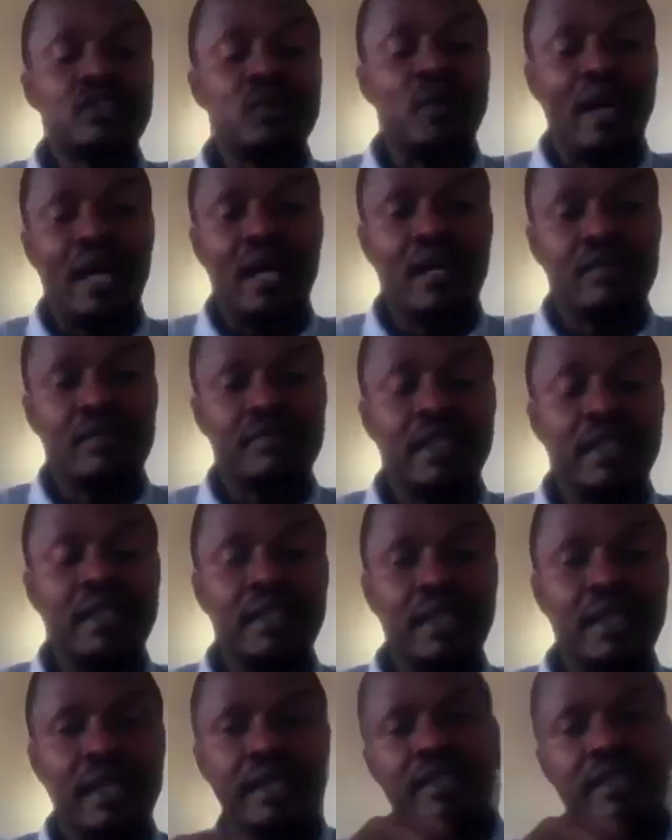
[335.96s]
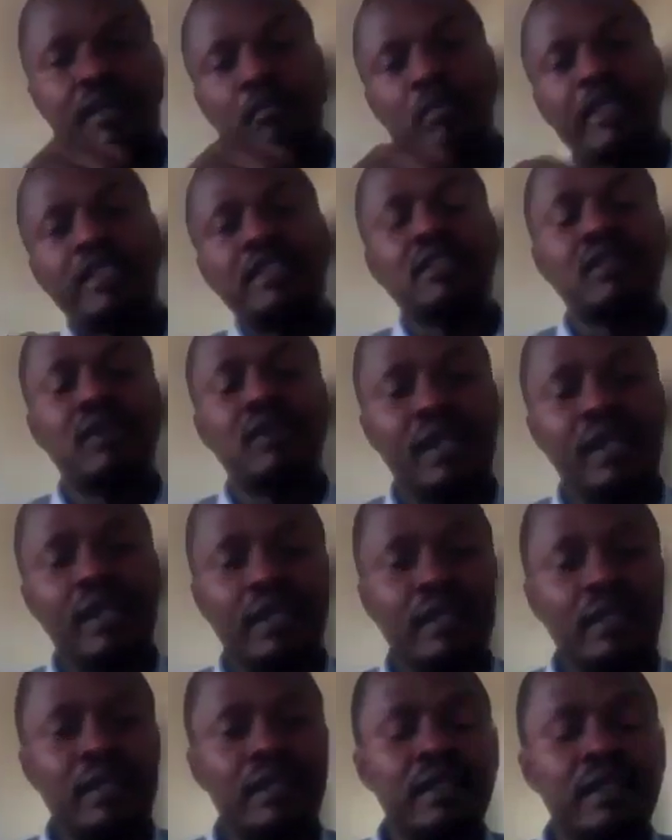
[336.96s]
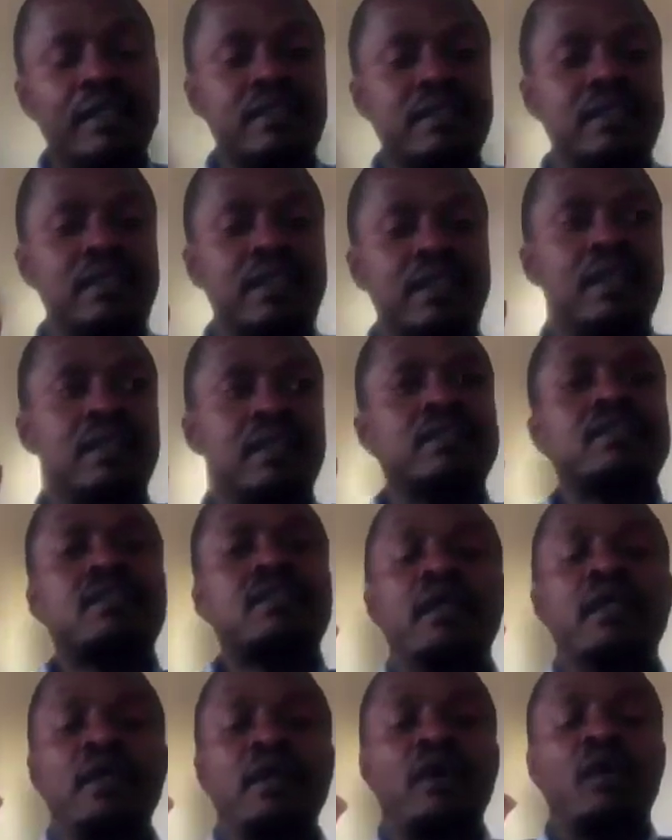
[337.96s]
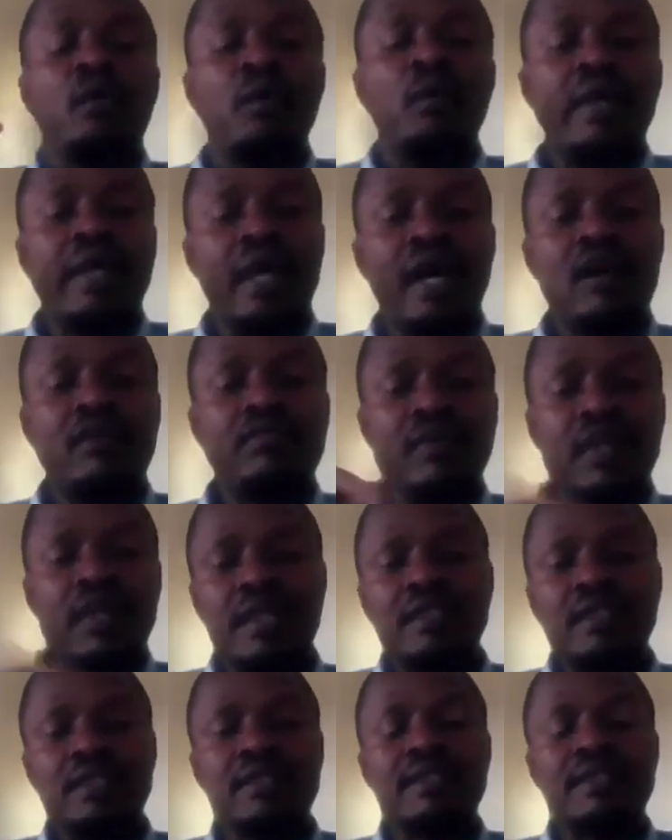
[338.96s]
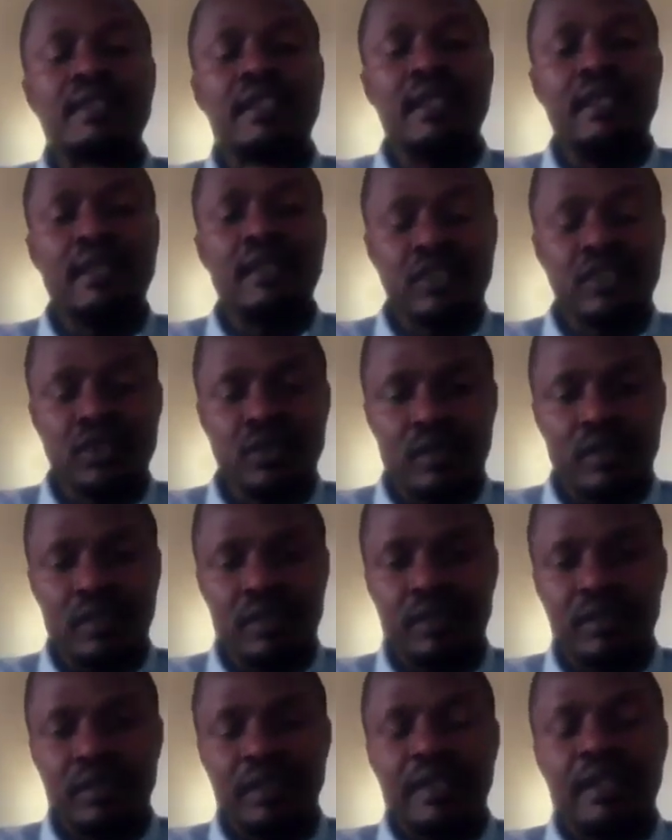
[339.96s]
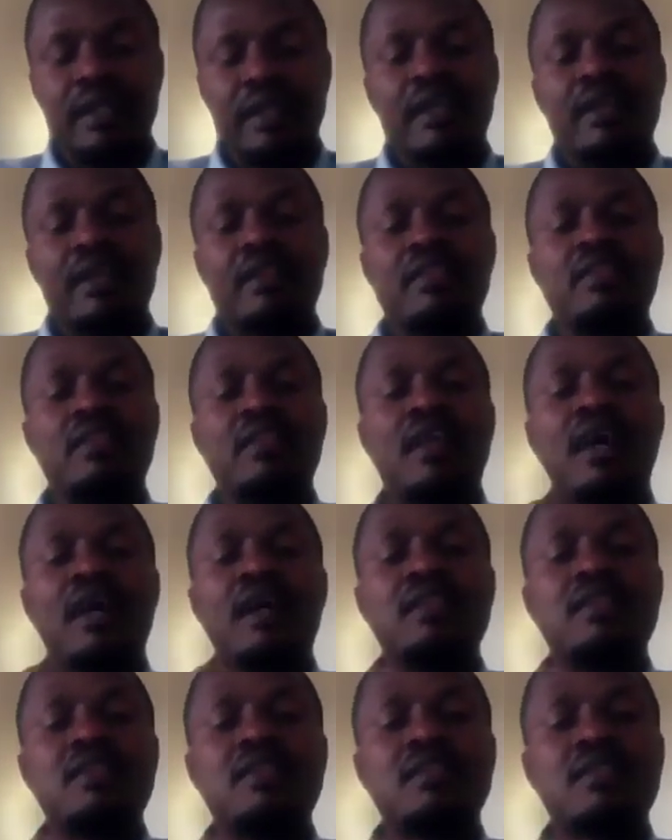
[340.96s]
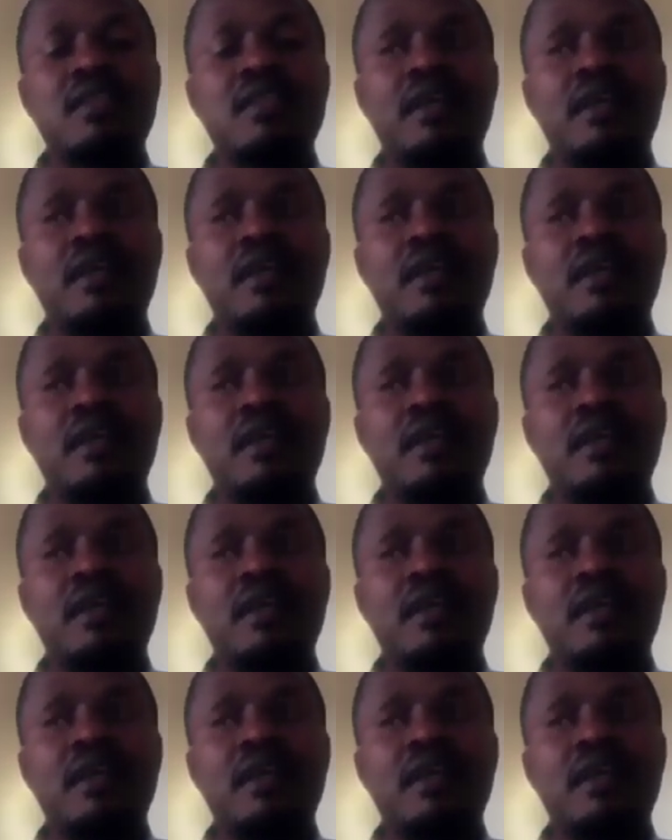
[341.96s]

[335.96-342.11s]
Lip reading: to have in Kenya particularly is that we have legislation that